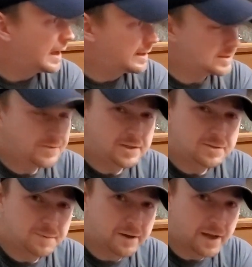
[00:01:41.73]
This video is
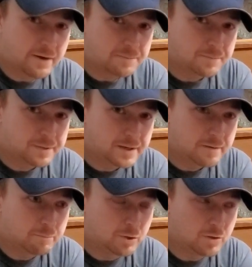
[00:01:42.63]
about how I prepare
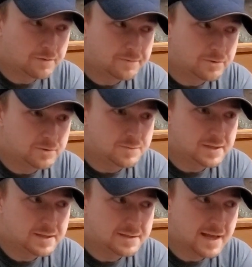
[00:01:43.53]
bulk foods,
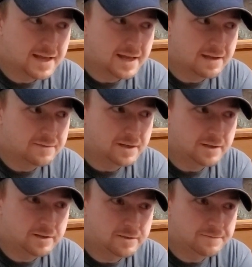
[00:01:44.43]
because I have
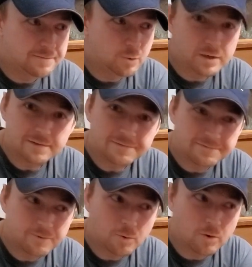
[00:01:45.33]

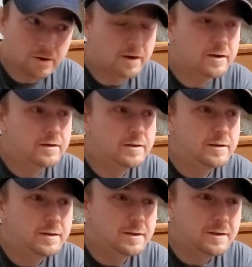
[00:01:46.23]
144
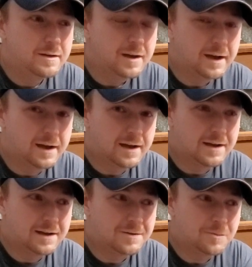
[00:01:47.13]

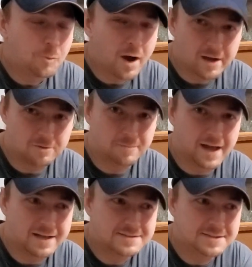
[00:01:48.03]
water
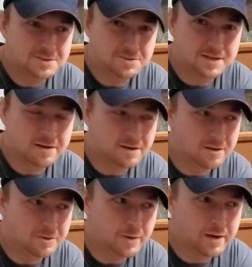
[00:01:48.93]
boxes. Those aren't all
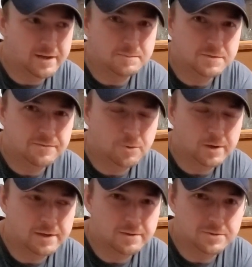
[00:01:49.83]
aquariums.
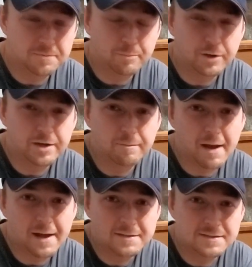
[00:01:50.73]
40 of those are breeder
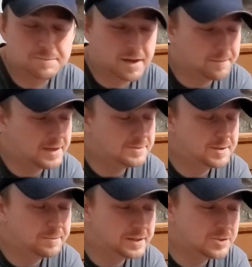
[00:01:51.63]
boxes in my
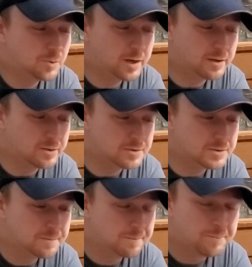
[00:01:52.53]
basement, but each one of
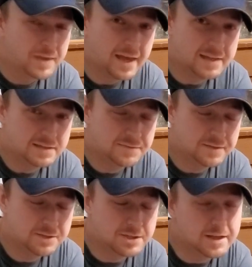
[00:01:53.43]
those has
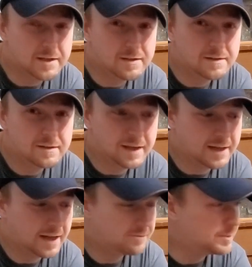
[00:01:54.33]
fish in it that
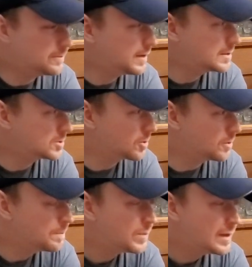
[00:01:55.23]
have to be fed.
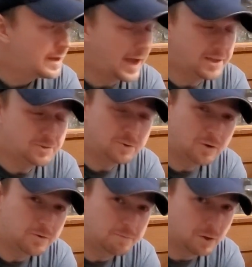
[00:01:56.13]
So I do
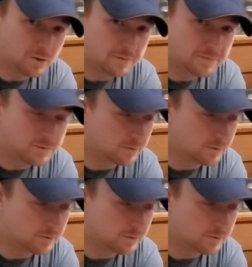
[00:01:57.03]
go the bulk food